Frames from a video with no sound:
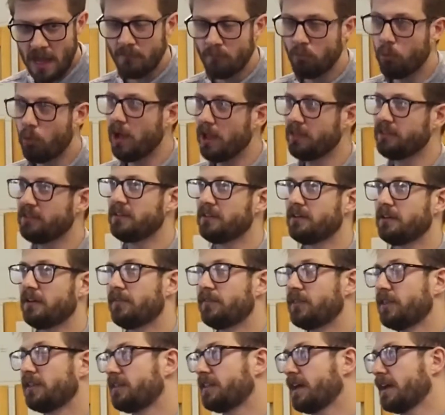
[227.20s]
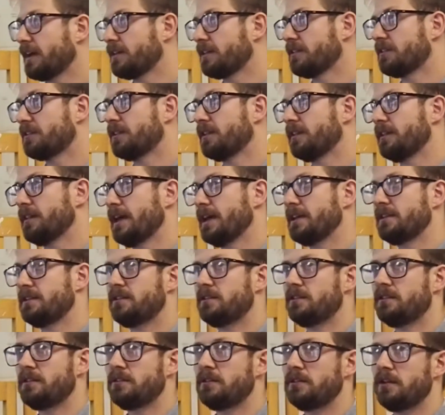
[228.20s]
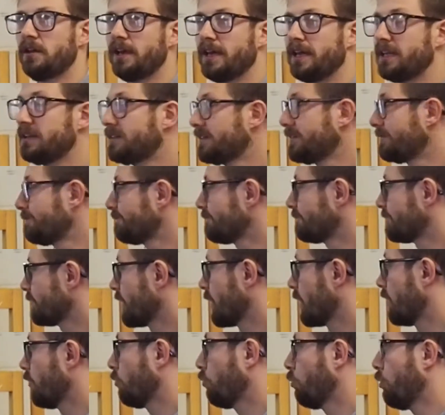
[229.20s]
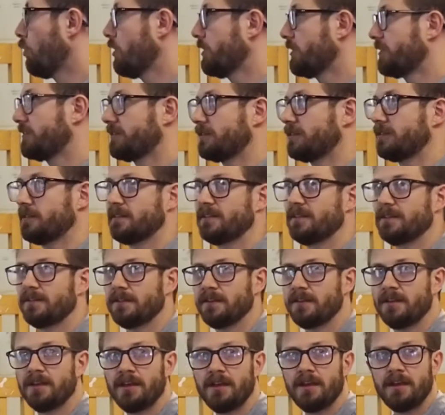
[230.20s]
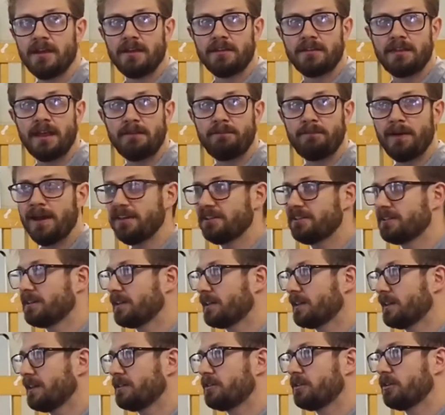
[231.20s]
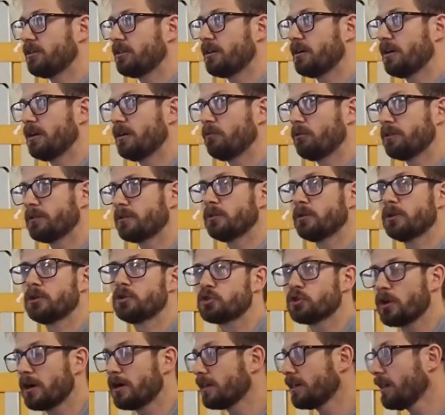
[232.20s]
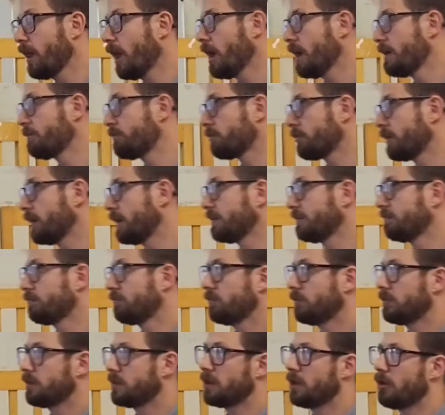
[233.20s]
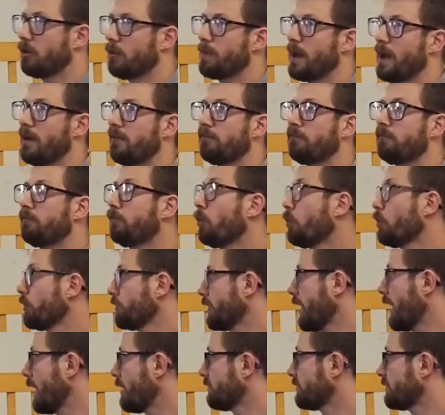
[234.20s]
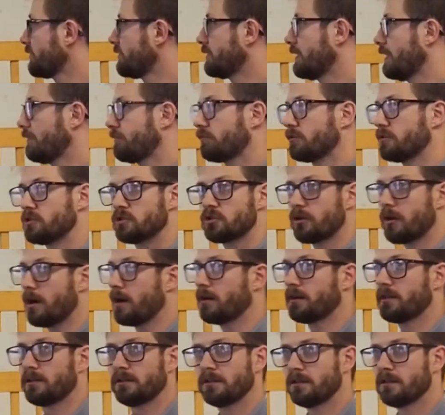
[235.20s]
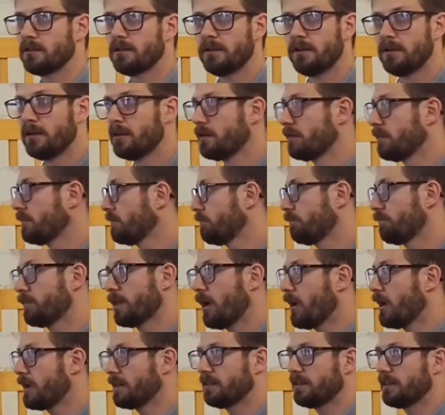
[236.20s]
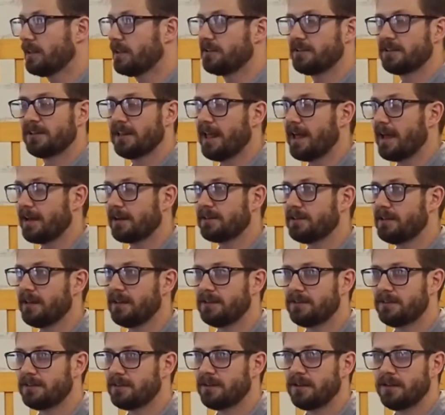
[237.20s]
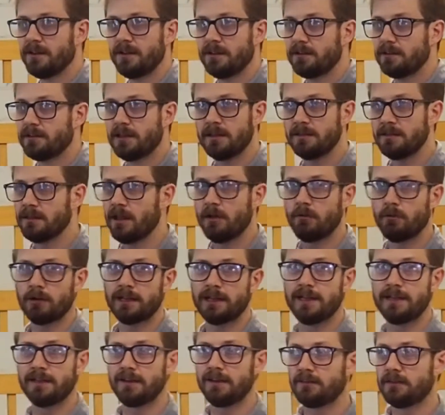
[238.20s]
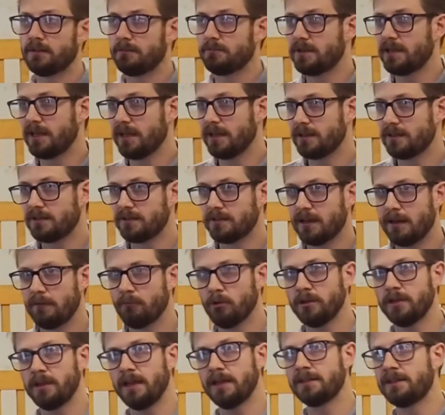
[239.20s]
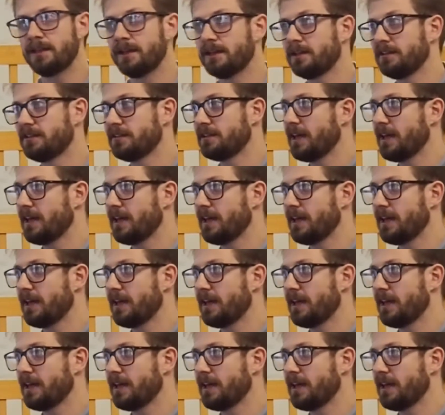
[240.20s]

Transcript: one of the things that they did was they basically took what's called a drug library, so about 4,000 different drugs, blindly selected, didn't know what any of them did. And what they did is